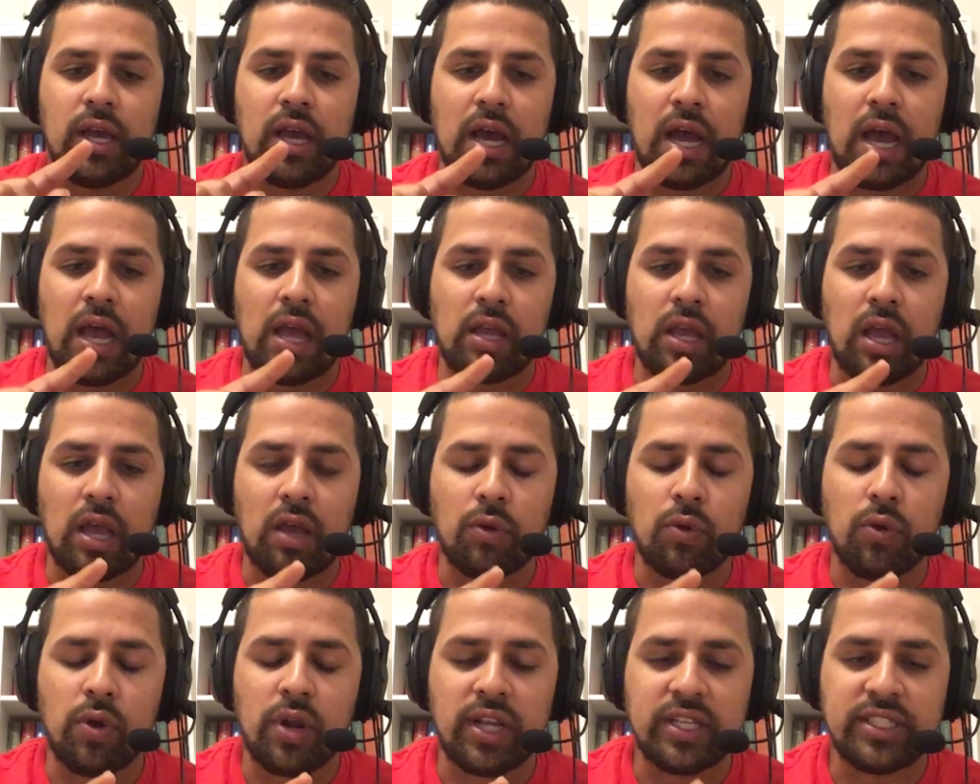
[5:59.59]
I,
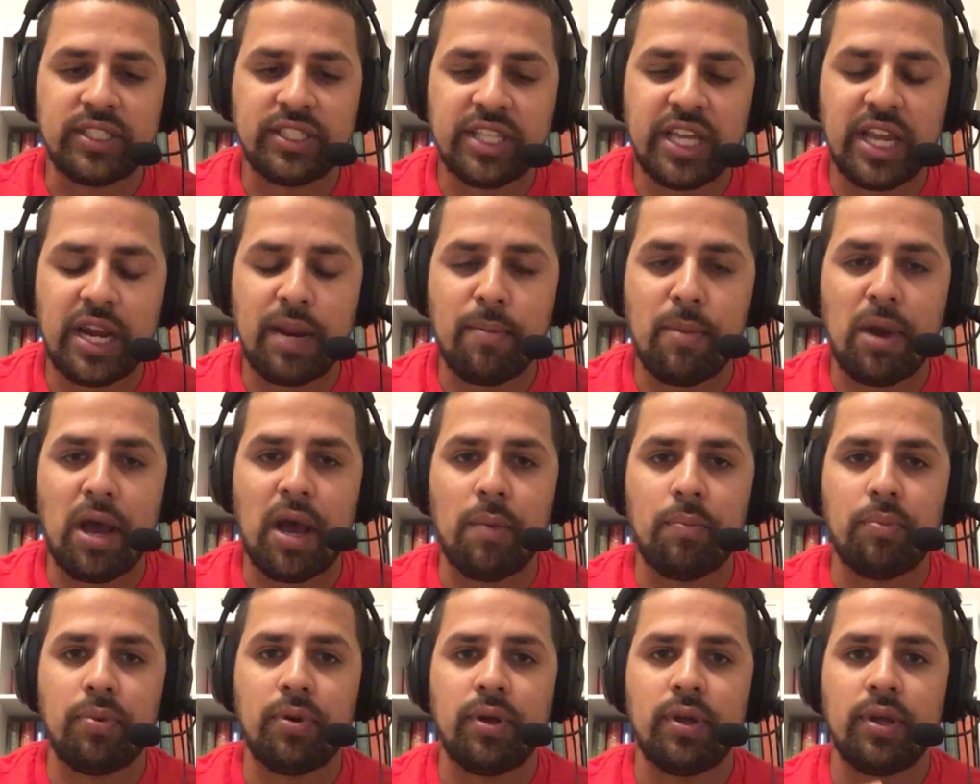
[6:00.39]
I'm going to set him
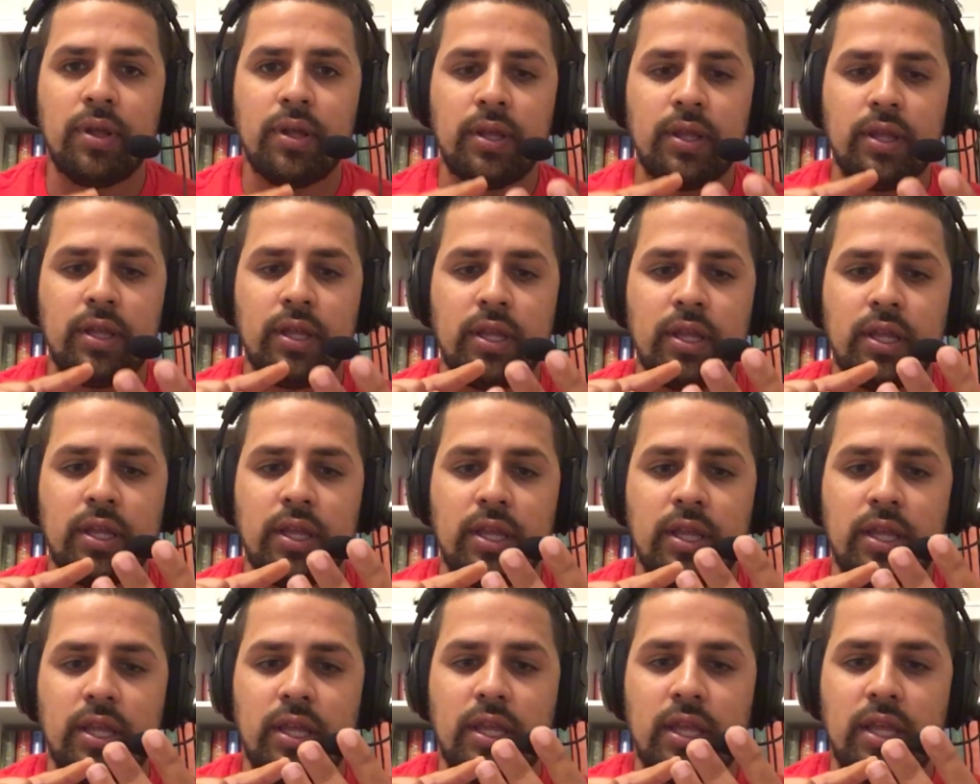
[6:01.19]
up.
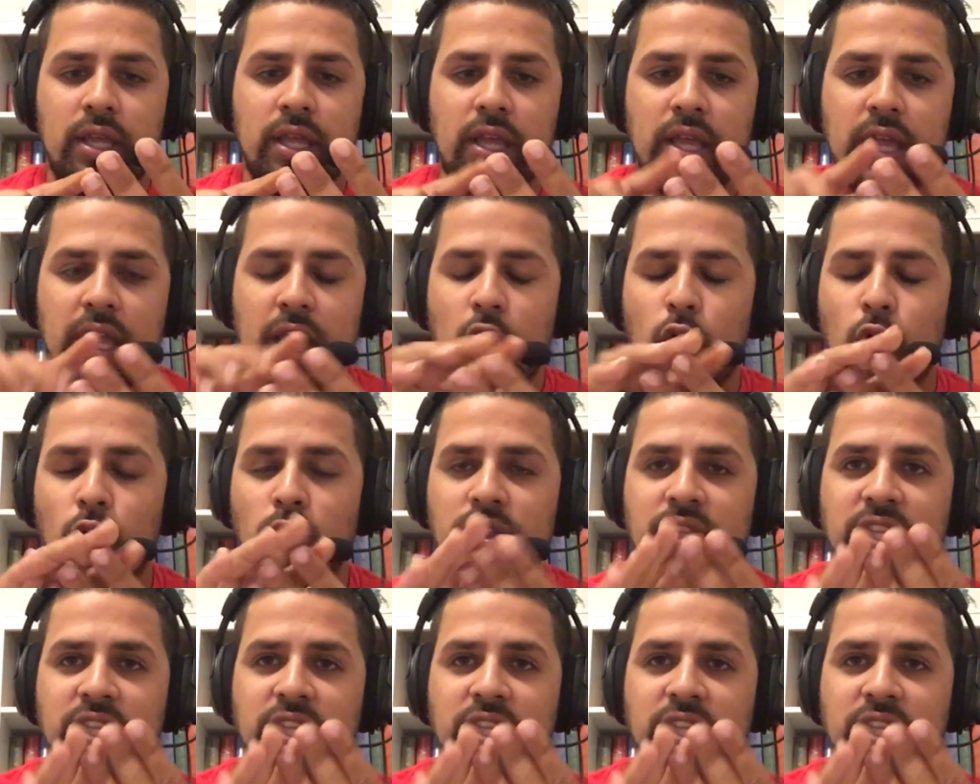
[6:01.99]
All